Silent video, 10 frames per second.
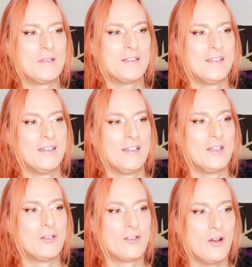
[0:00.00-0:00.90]
was
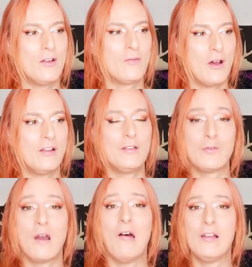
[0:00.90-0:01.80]
John
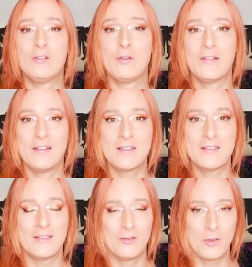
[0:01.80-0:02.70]
Ronald Reuel
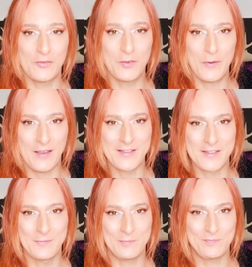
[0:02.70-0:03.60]
Tolkien's Lord of the
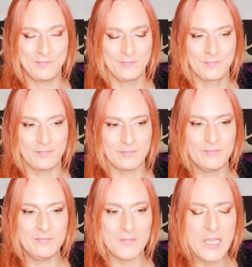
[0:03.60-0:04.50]
Rings.
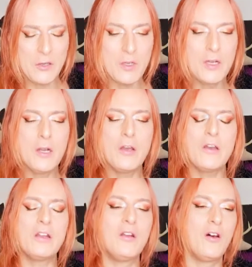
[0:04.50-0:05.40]
And you could
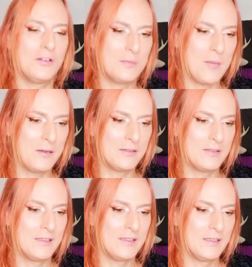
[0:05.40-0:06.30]
learn a lot about
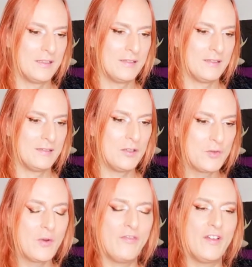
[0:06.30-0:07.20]
the
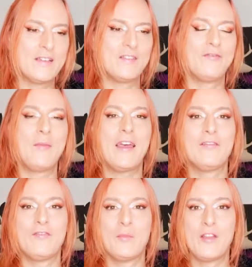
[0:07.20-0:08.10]
true affairs of
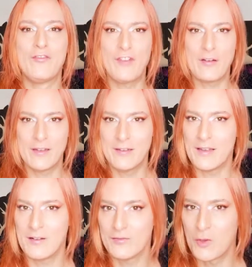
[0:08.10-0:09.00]
men from the fairy
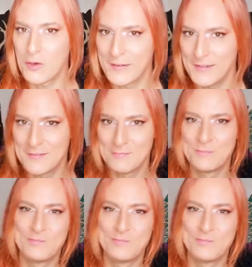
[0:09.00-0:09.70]
tale of Tolkien.